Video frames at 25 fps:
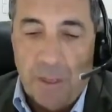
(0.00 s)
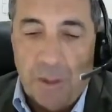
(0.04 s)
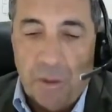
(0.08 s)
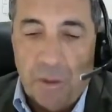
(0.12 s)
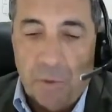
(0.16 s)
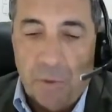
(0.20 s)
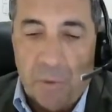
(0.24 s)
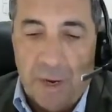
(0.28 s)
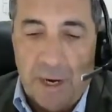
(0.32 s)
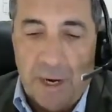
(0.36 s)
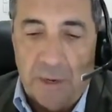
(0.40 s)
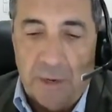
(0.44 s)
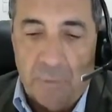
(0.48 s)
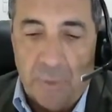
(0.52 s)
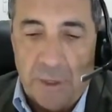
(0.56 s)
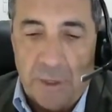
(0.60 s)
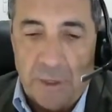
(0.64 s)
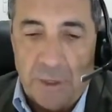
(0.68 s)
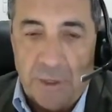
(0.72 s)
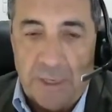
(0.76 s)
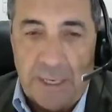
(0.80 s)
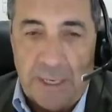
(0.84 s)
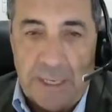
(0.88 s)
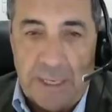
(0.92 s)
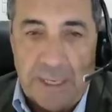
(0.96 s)
the way in
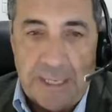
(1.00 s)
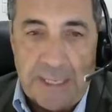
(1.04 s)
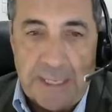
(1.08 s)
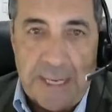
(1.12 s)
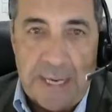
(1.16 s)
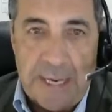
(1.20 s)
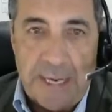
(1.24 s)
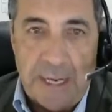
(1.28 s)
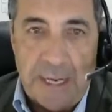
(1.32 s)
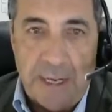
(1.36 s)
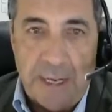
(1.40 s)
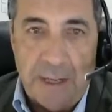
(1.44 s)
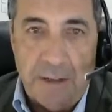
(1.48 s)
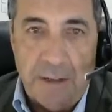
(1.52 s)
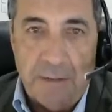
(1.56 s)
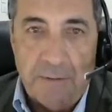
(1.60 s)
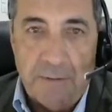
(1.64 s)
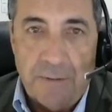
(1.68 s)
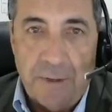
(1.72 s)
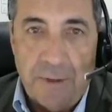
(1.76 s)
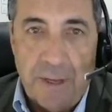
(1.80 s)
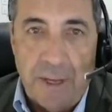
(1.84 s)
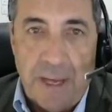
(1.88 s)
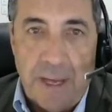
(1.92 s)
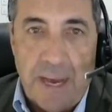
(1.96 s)
which the
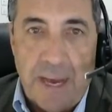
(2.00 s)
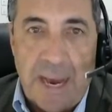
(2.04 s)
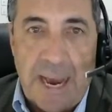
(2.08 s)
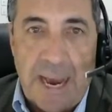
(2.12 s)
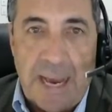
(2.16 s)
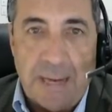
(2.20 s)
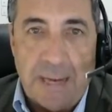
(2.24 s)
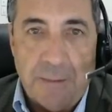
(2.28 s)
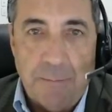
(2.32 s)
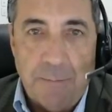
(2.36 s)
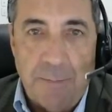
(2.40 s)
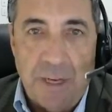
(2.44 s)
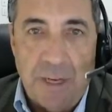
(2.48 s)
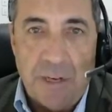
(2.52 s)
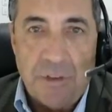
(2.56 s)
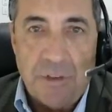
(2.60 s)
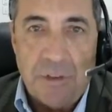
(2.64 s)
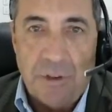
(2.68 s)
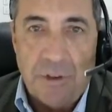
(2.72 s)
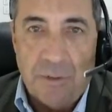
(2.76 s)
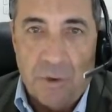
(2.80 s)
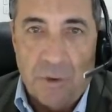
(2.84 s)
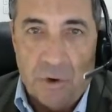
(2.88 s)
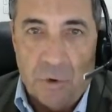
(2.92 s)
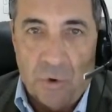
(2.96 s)
executive
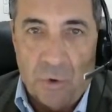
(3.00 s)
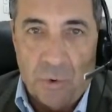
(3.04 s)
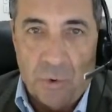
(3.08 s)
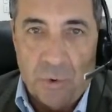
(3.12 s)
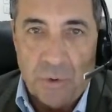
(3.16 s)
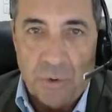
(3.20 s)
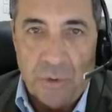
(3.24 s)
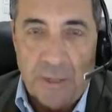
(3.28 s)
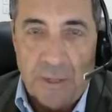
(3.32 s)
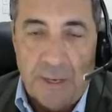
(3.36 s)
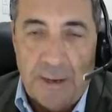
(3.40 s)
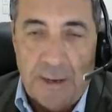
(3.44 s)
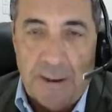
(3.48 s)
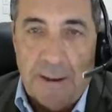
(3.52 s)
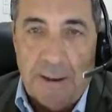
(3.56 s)
administer the laws,